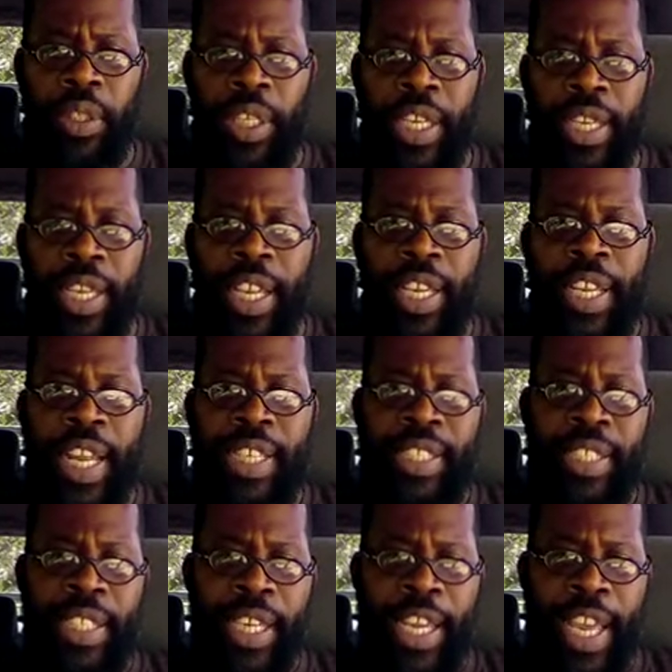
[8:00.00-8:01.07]
He he
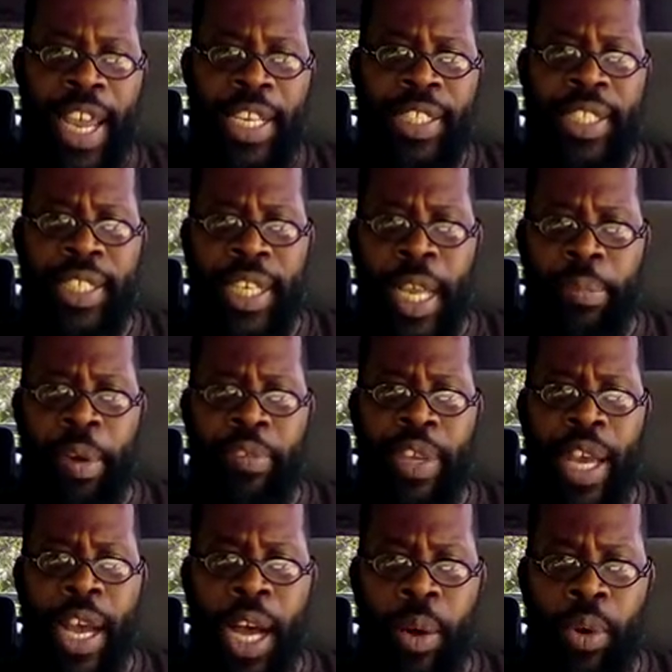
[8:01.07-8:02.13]
hates he hates the name of
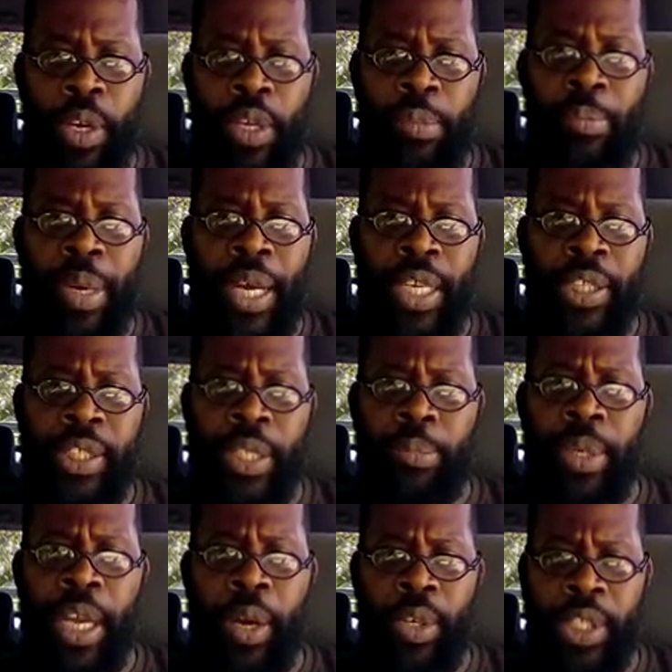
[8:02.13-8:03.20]
Yahweh
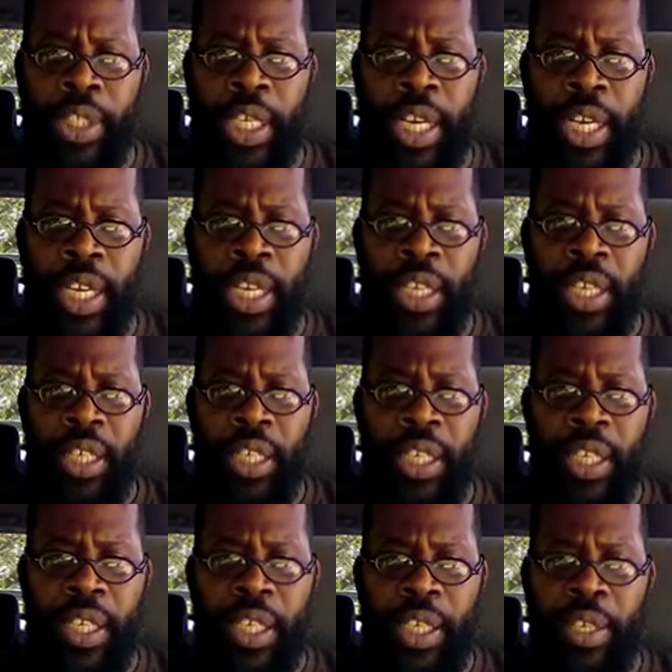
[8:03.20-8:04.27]
Bahashim Yahushai.
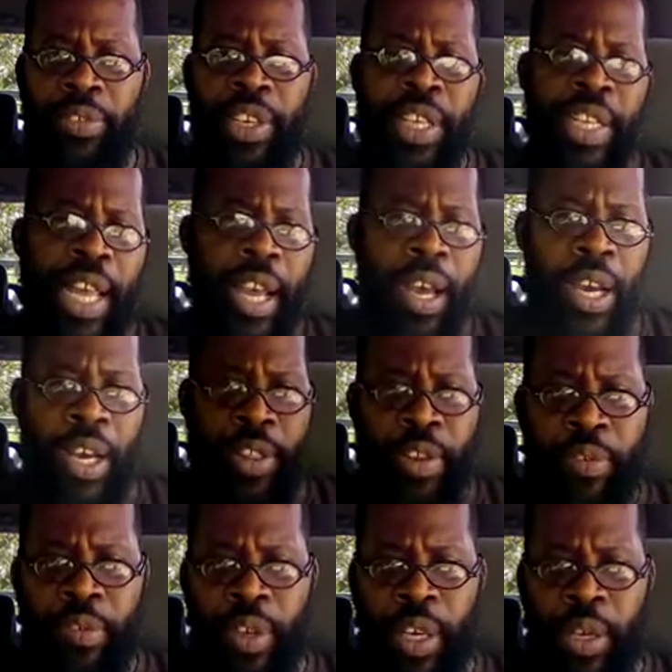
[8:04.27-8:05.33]
Even in that
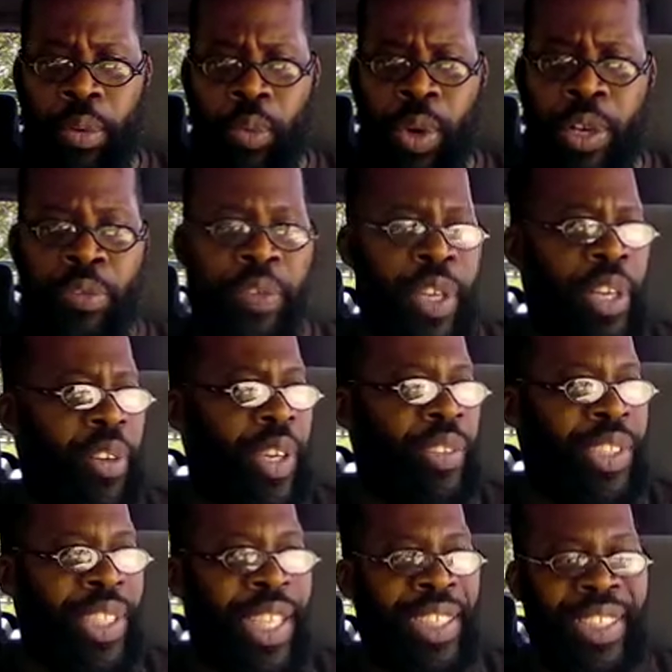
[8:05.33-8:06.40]
other in one video, he
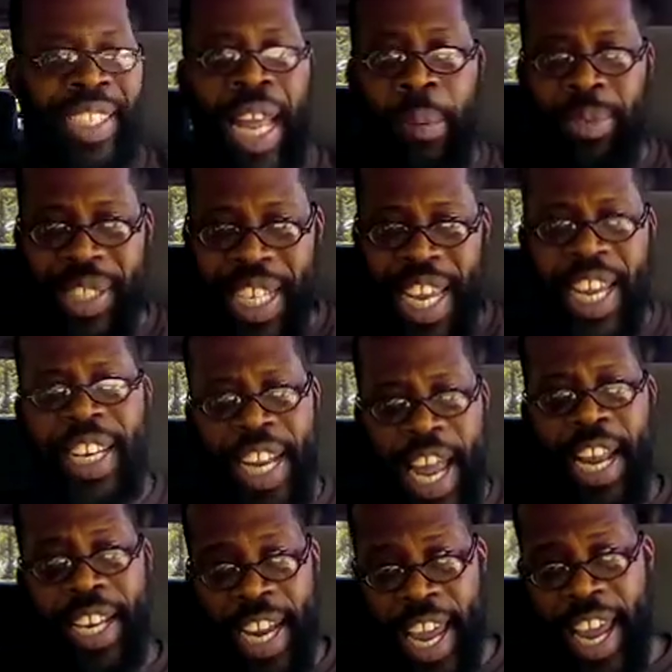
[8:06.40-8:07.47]
was like, Stop saying
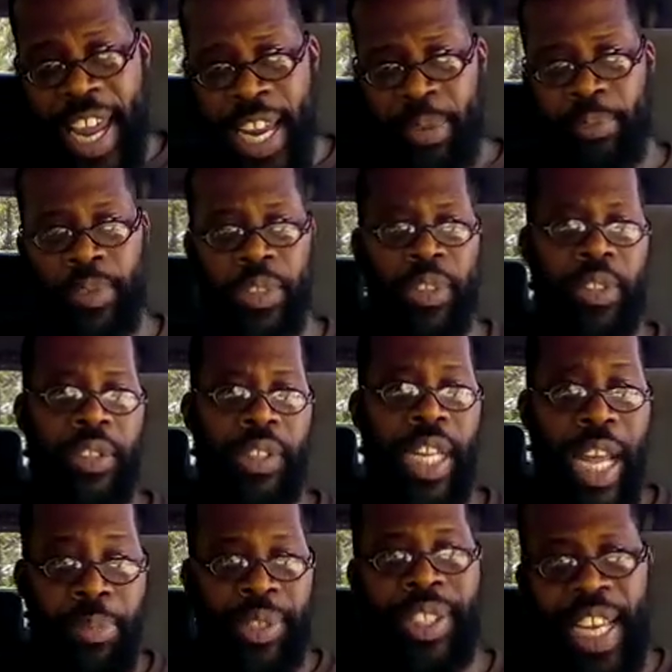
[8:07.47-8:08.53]
that name.
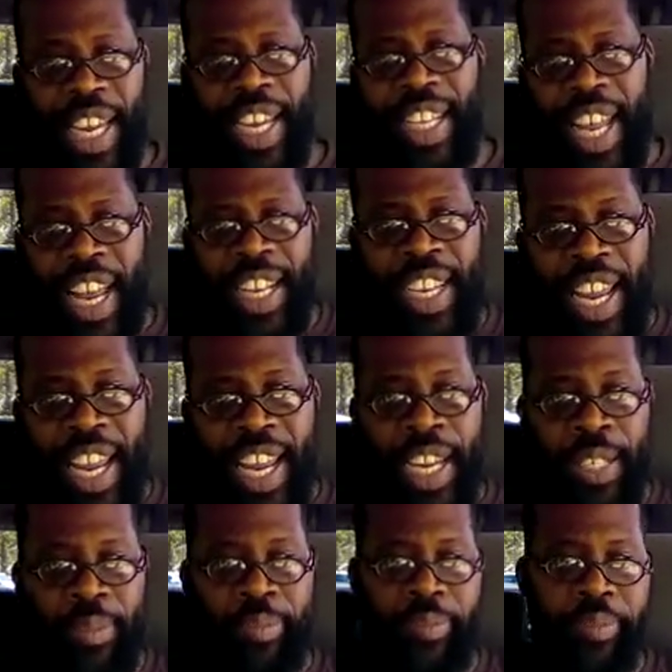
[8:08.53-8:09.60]
Stop saying that
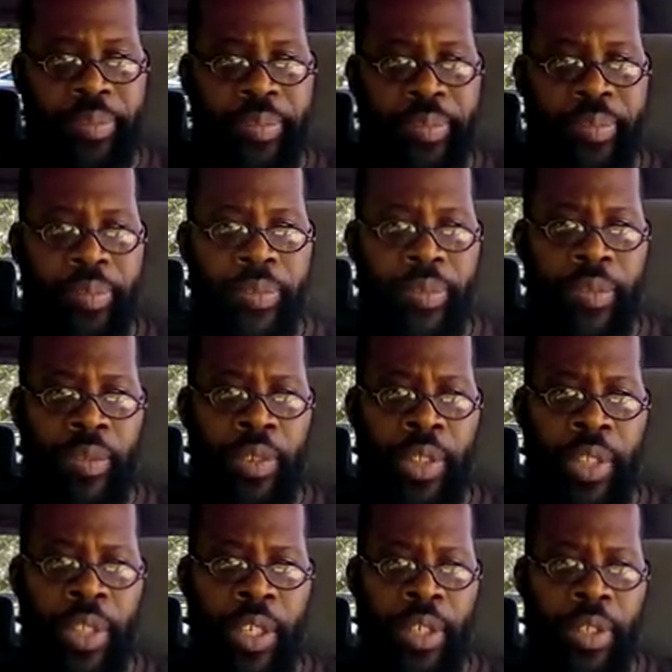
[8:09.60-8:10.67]
name.
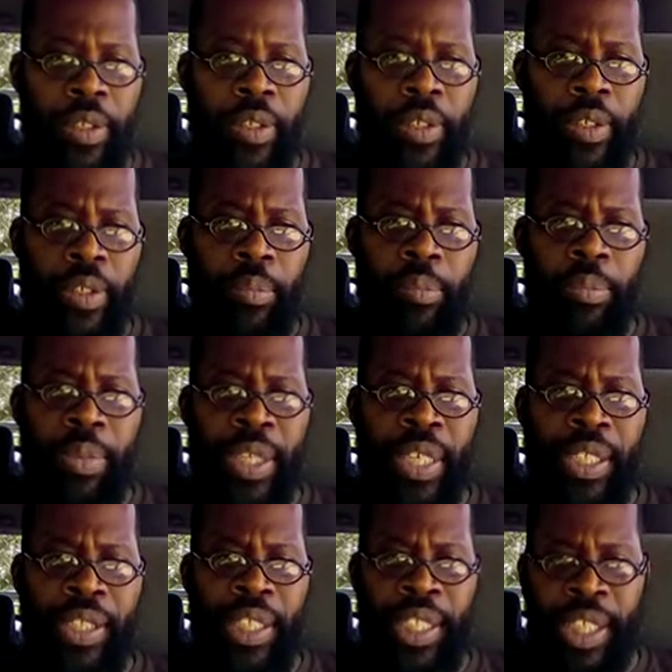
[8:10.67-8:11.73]
You know?
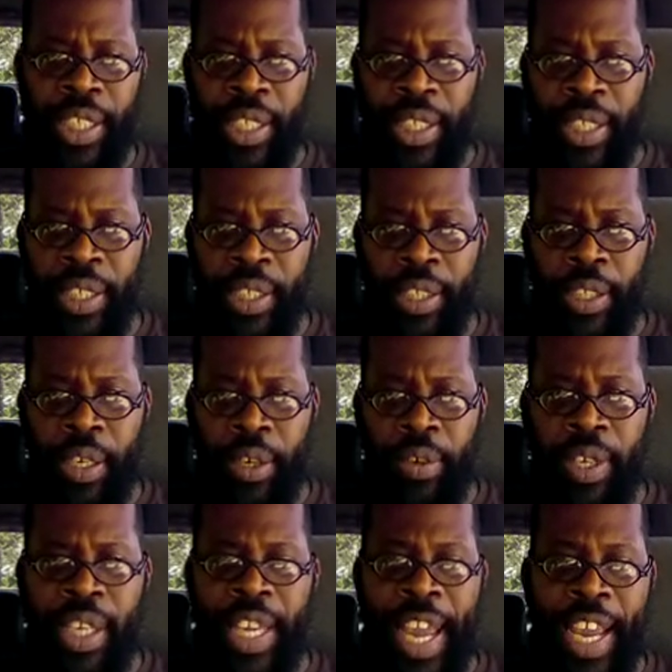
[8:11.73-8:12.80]
Because he you know
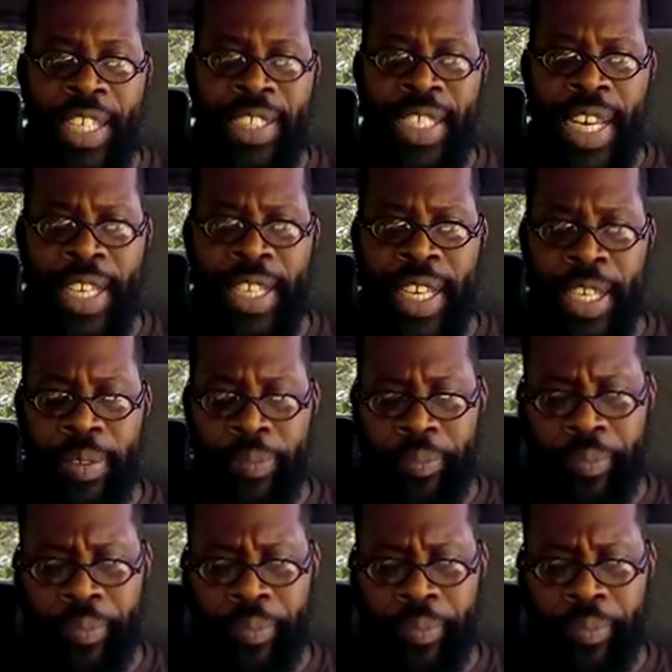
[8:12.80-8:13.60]
he hates that name.